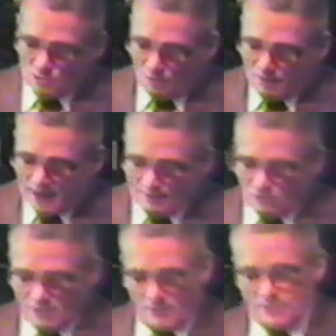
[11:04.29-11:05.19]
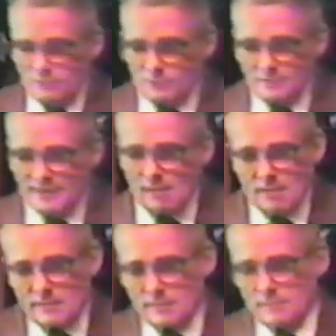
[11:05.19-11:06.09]
So Balaam's a real unusual
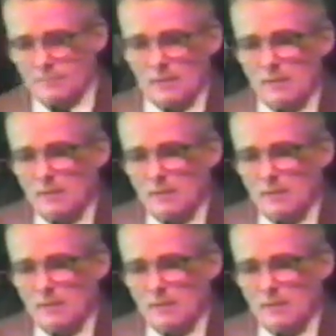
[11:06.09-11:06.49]
character.